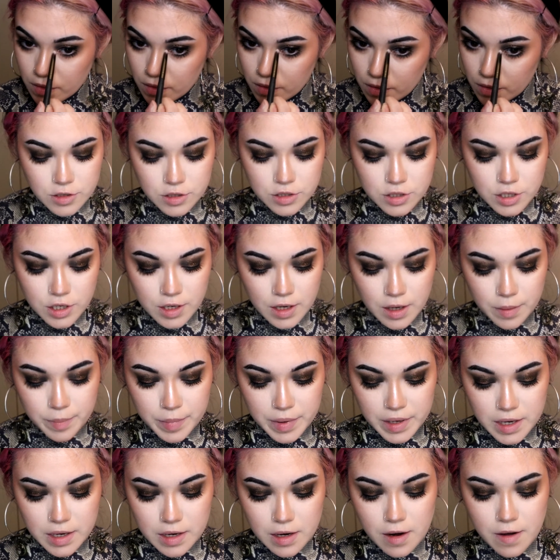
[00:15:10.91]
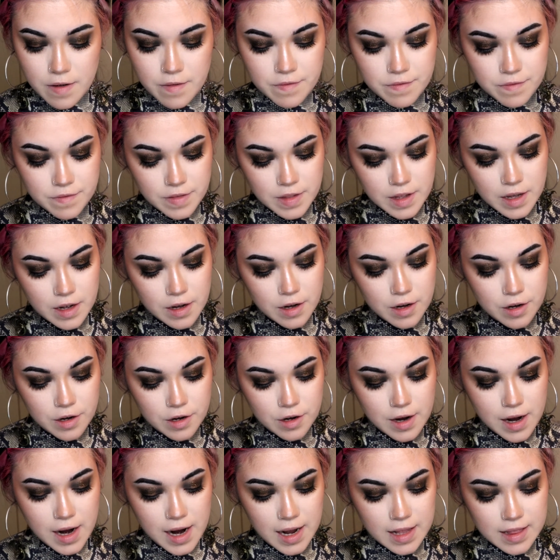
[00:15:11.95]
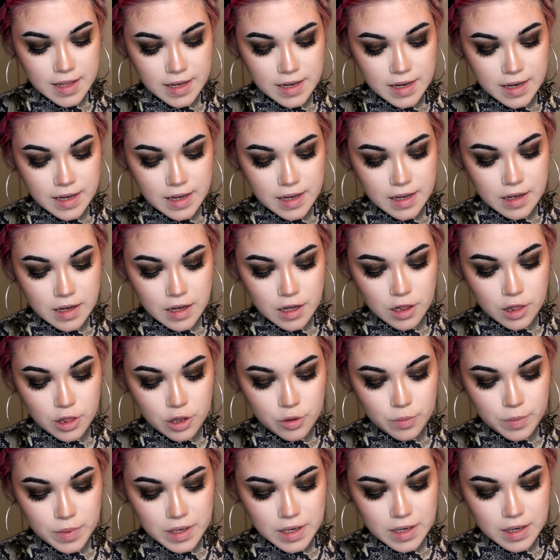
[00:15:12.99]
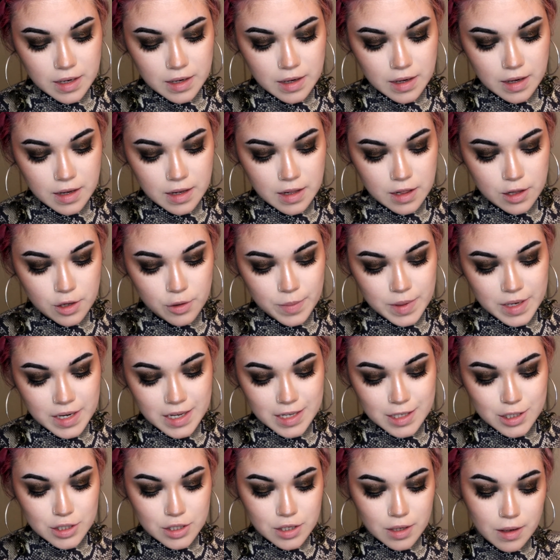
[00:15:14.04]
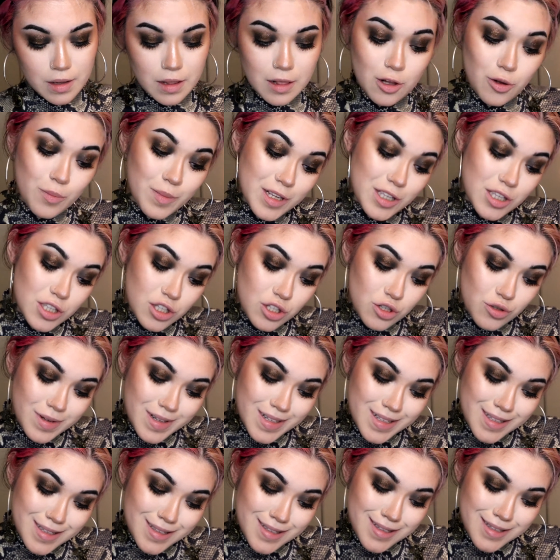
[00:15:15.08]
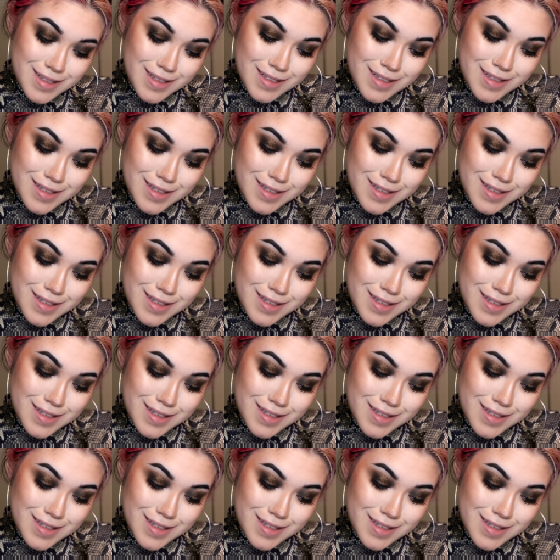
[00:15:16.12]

Also took a bit of their highlighting illuminatress.